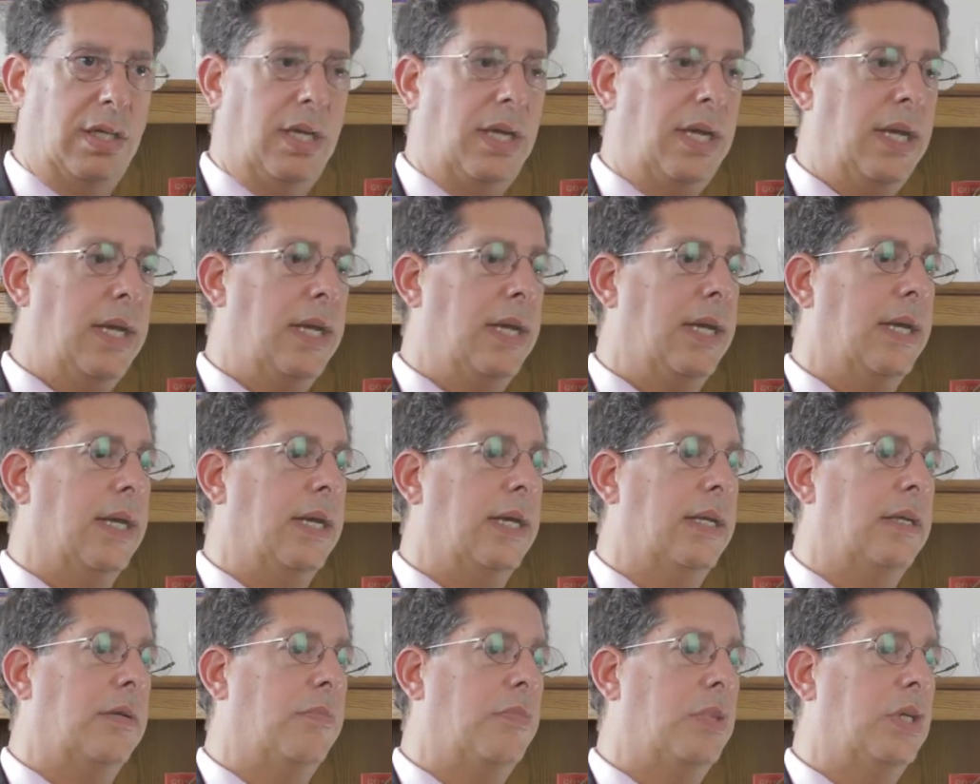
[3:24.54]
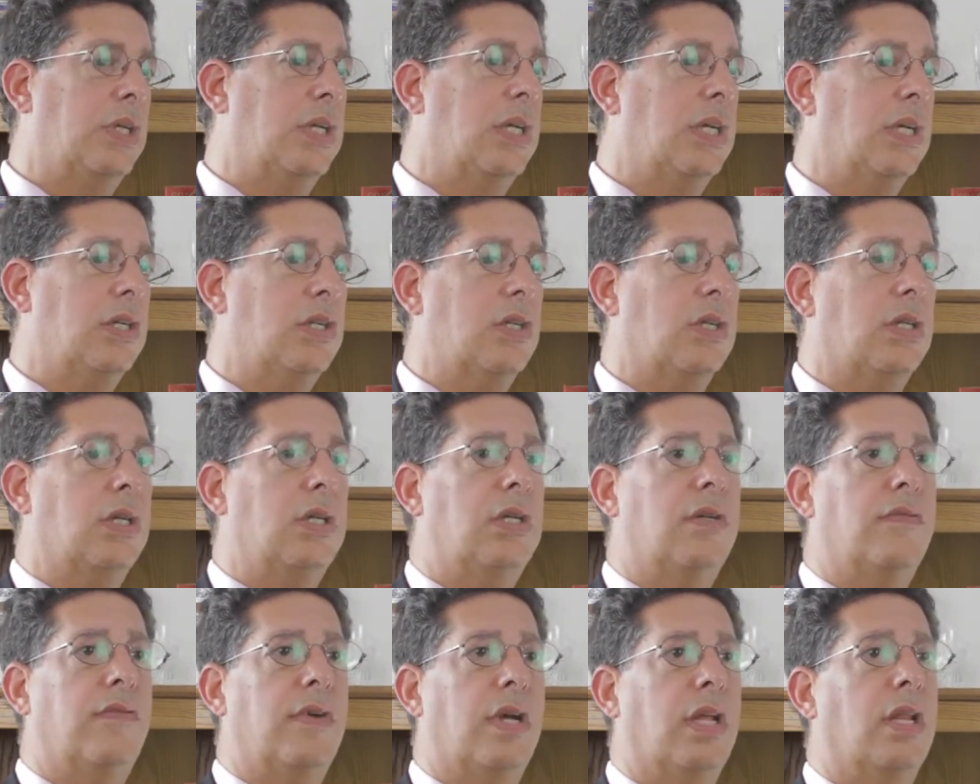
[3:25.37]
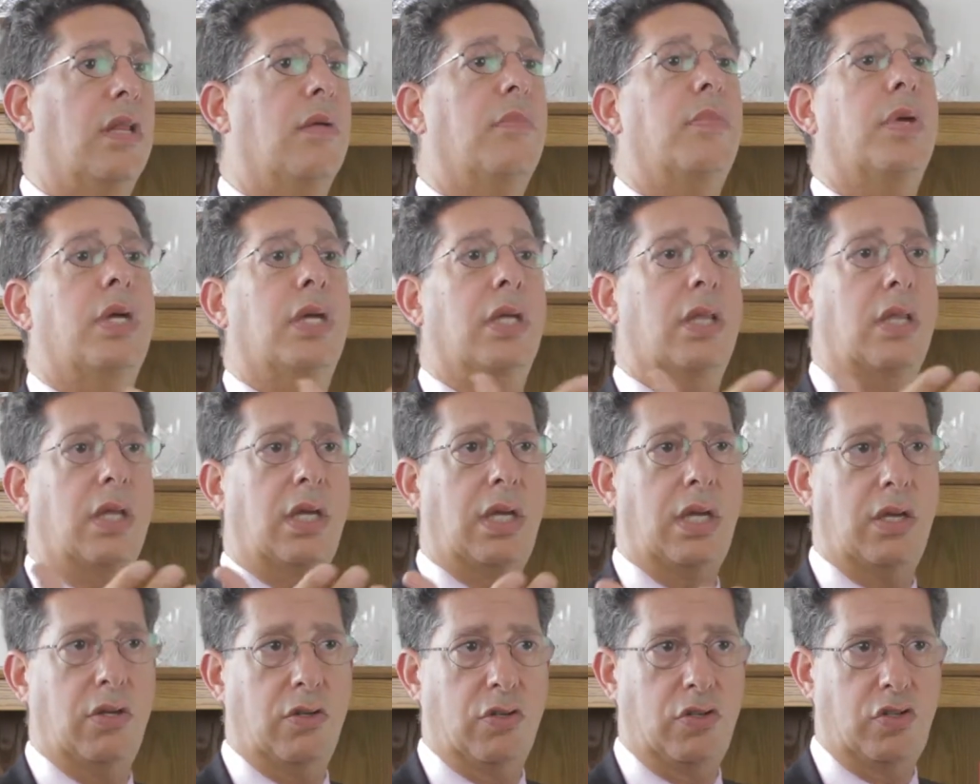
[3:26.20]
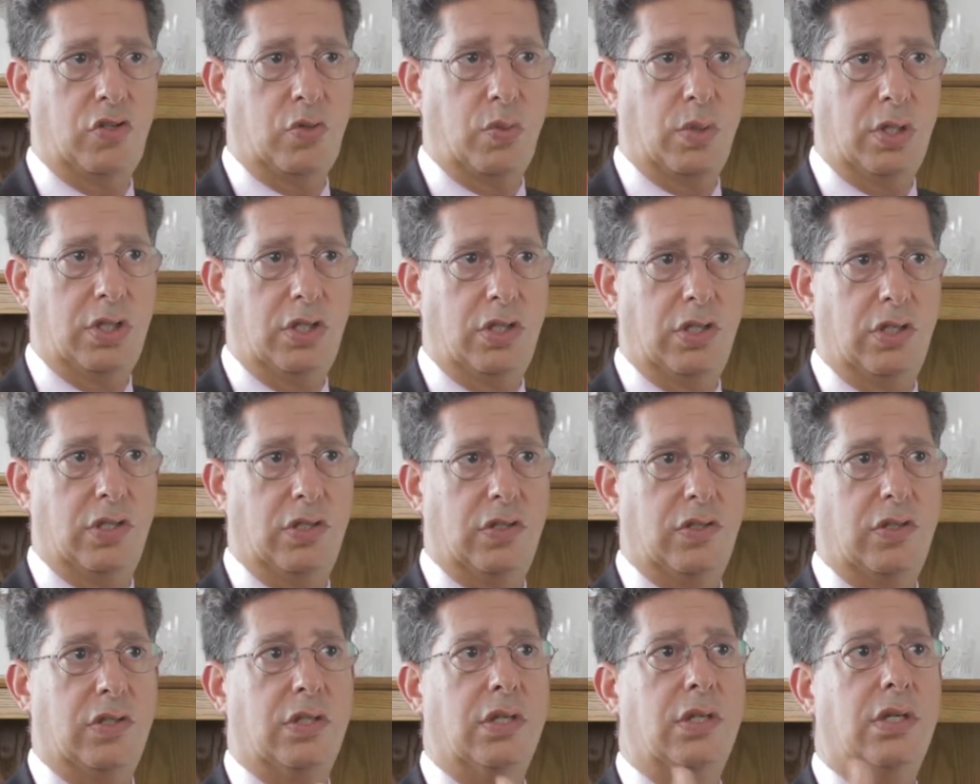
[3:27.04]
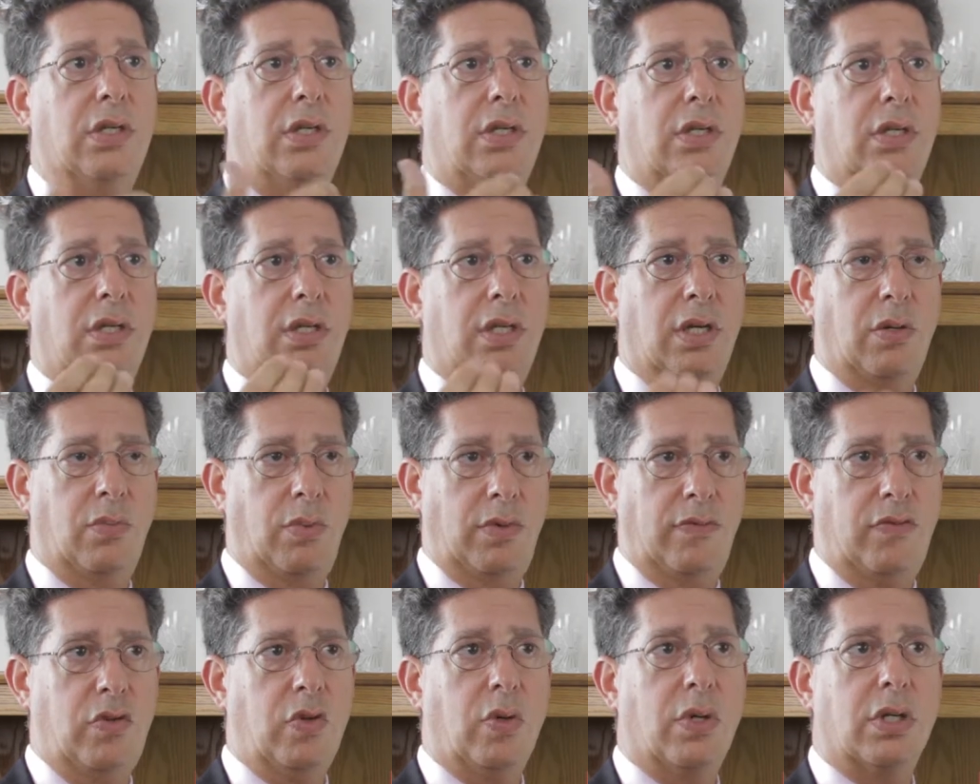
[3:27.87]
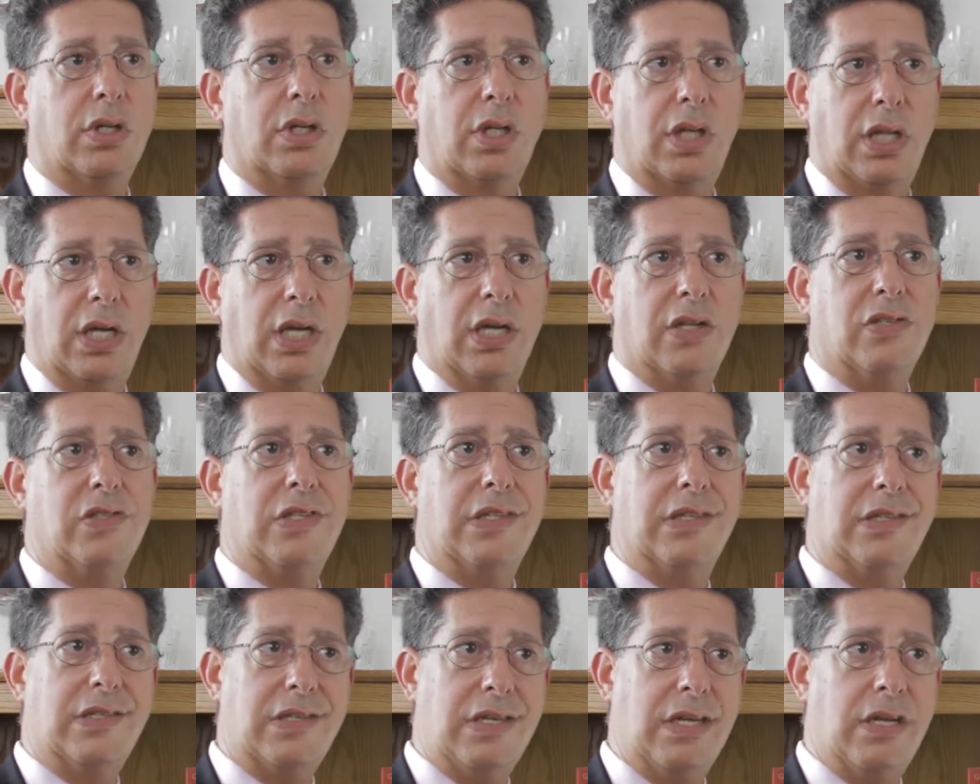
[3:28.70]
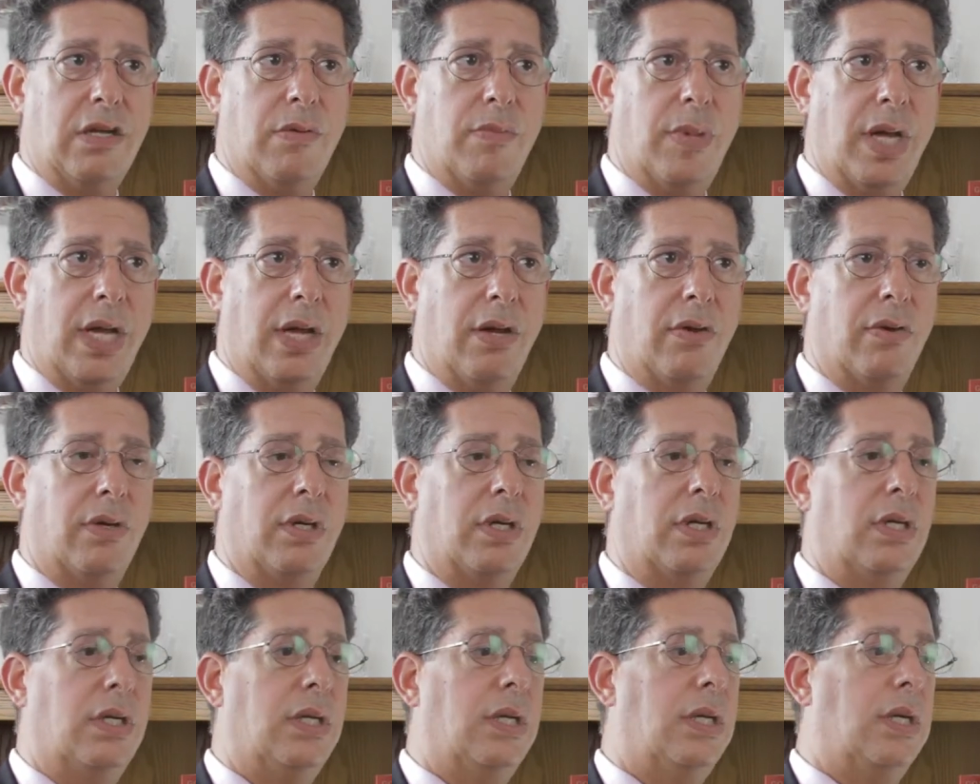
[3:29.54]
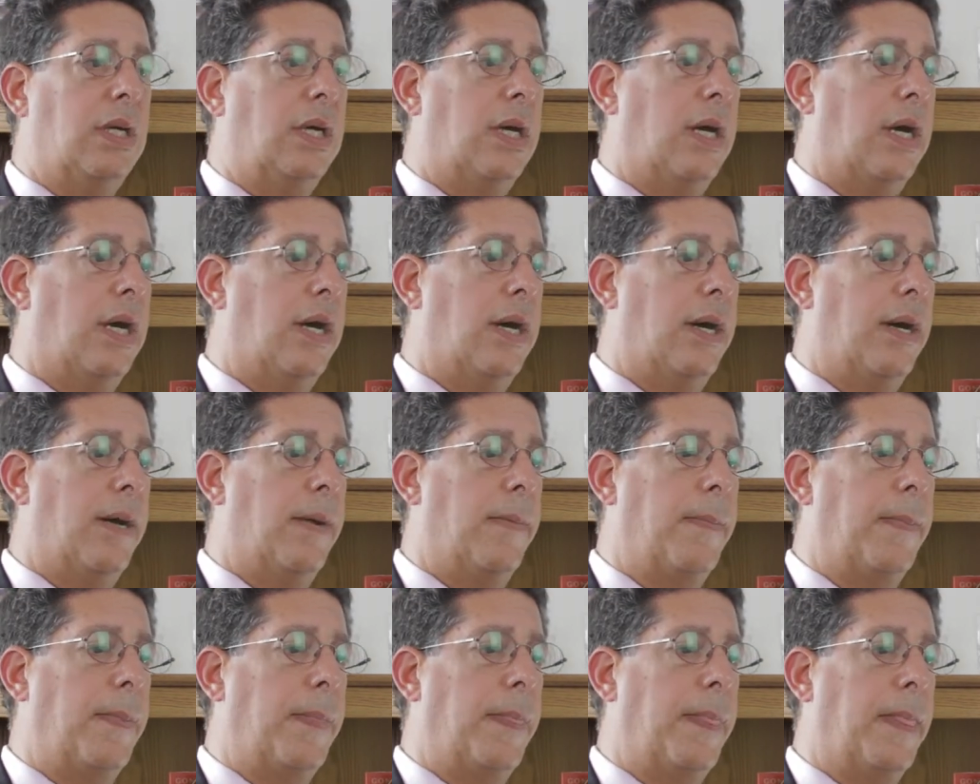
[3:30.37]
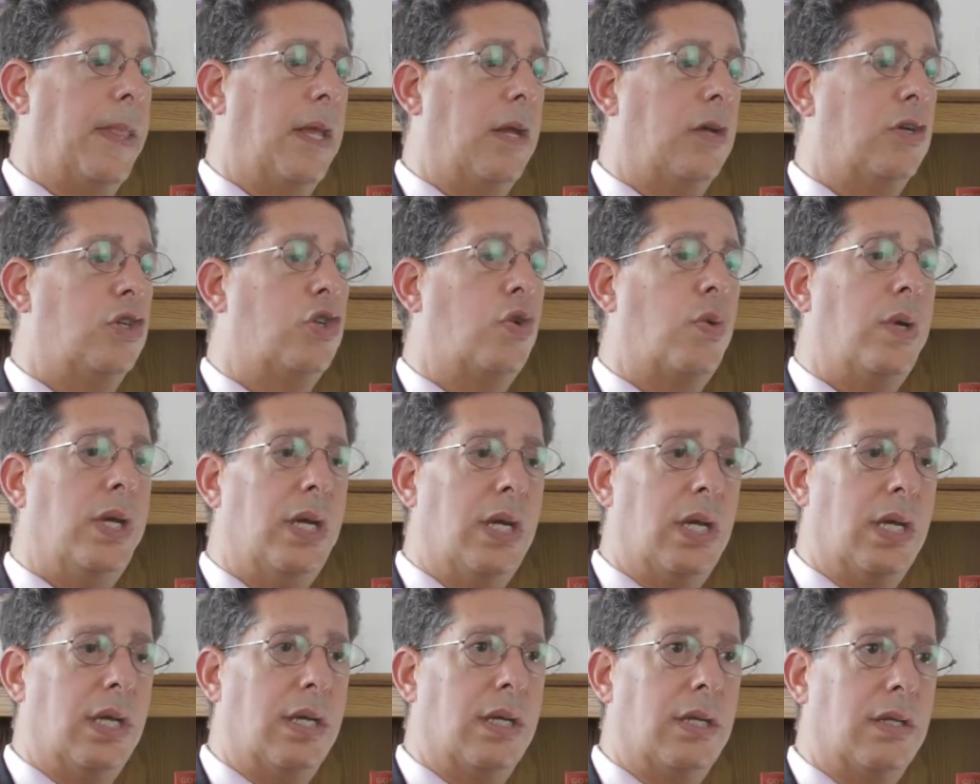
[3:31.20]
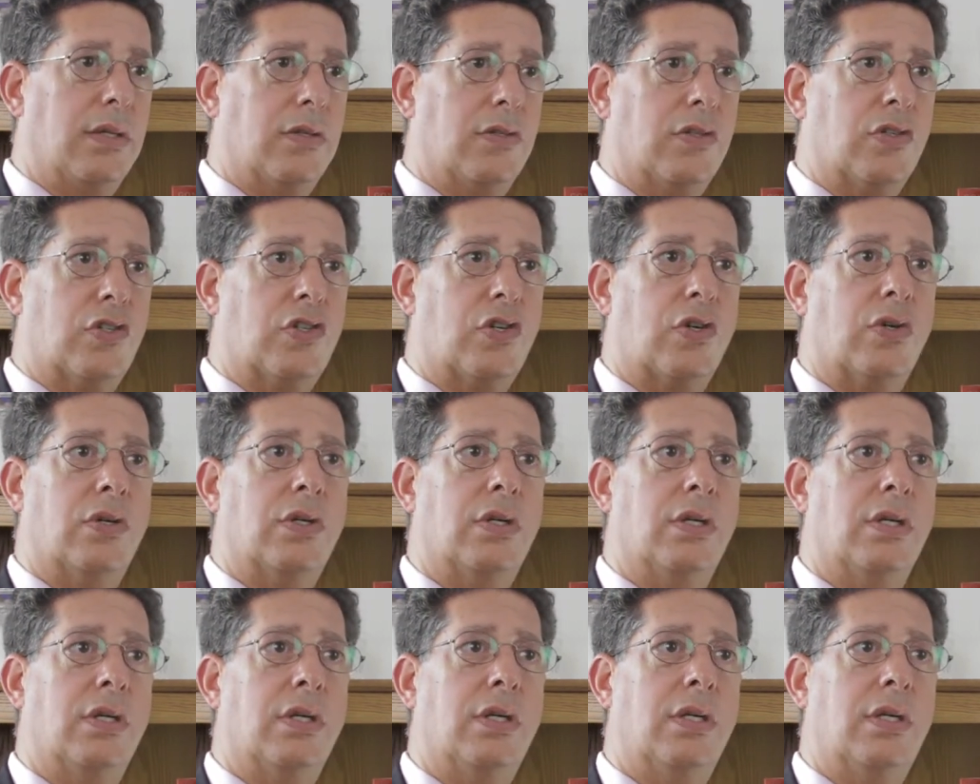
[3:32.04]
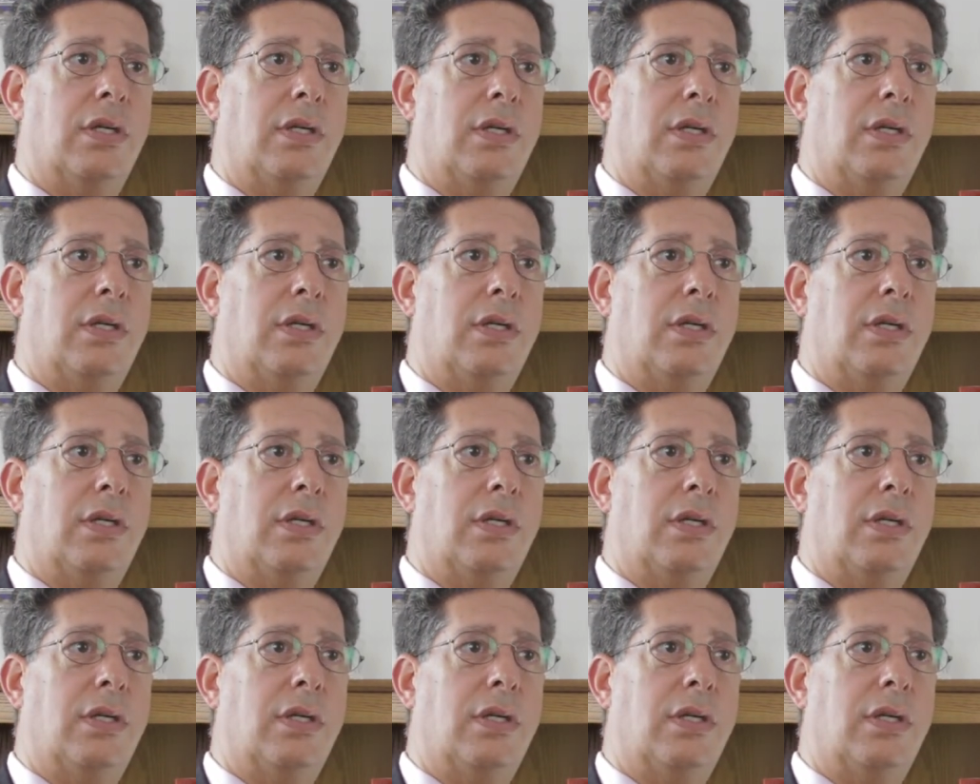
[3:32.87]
and potentially developing the kill switches that we've talked to the S E C about, um, treating certain